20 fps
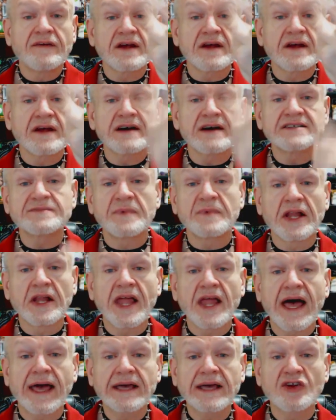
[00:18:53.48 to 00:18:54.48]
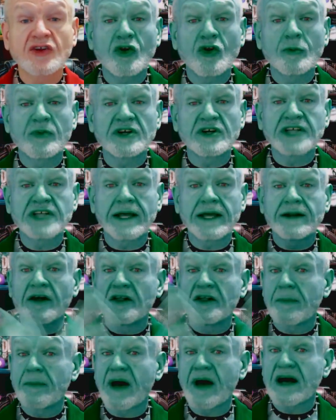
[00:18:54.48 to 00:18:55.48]
If you could toss me a like, I do appreciate
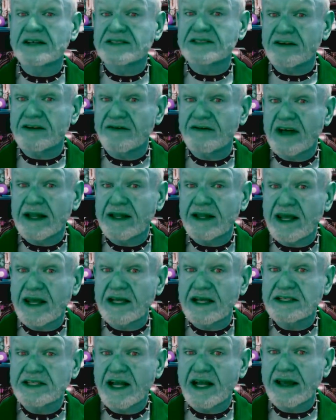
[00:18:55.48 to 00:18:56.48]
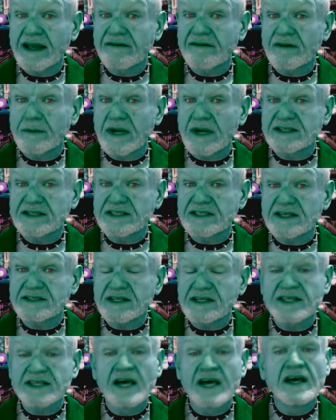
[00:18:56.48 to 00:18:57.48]
all the positive validation I get from my
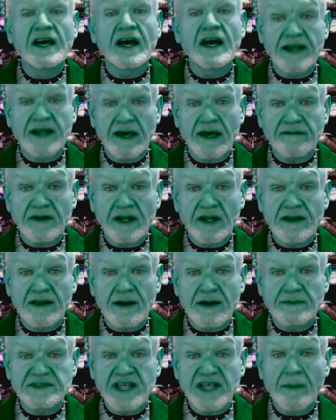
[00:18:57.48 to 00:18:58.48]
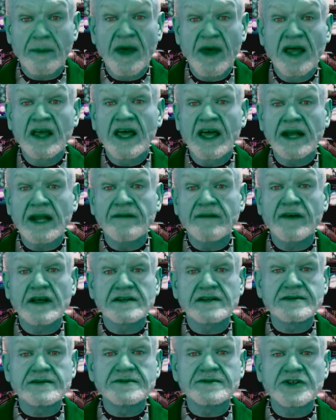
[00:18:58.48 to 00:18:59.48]
existence, a definite thumbs up. And if you
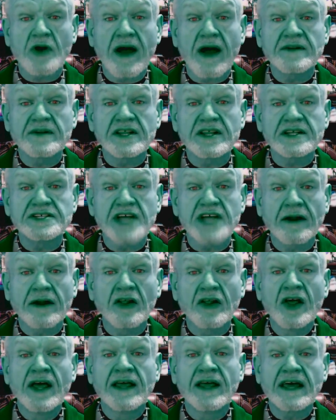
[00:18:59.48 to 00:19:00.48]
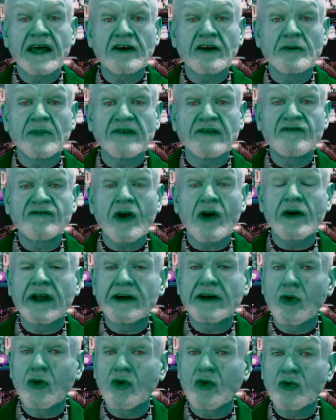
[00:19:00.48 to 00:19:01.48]
can subscribe to the channel, that would be
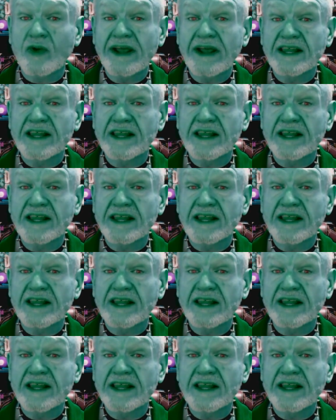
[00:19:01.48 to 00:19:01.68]
very cool,